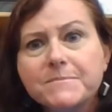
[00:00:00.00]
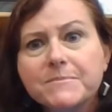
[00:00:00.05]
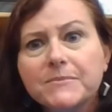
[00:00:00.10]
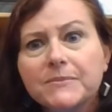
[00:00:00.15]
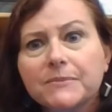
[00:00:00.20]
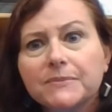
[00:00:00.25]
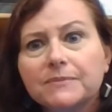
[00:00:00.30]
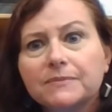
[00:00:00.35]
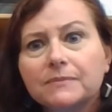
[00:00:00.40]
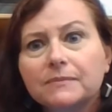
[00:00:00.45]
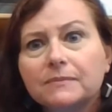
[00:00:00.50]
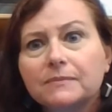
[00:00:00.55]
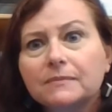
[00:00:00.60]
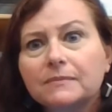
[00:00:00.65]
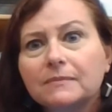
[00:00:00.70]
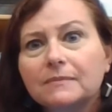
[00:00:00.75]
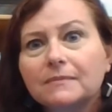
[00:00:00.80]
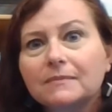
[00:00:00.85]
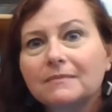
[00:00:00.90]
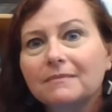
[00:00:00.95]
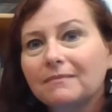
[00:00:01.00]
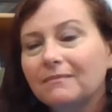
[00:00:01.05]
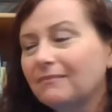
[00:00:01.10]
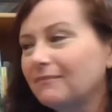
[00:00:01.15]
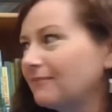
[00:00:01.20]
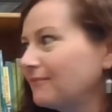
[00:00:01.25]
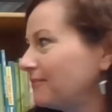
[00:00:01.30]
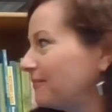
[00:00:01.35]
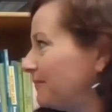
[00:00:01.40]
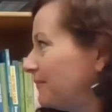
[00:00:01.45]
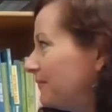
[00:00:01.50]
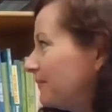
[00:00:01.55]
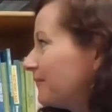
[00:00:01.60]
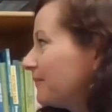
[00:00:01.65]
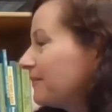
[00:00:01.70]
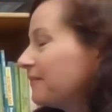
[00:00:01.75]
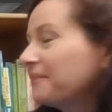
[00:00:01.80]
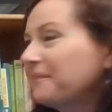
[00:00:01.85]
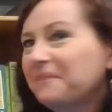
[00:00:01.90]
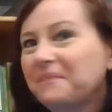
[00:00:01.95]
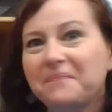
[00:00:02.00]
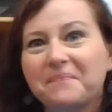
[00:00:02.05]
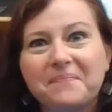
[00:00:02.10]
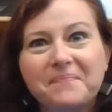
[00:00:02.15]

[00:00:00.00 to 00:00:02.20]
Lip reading: (no one is talking)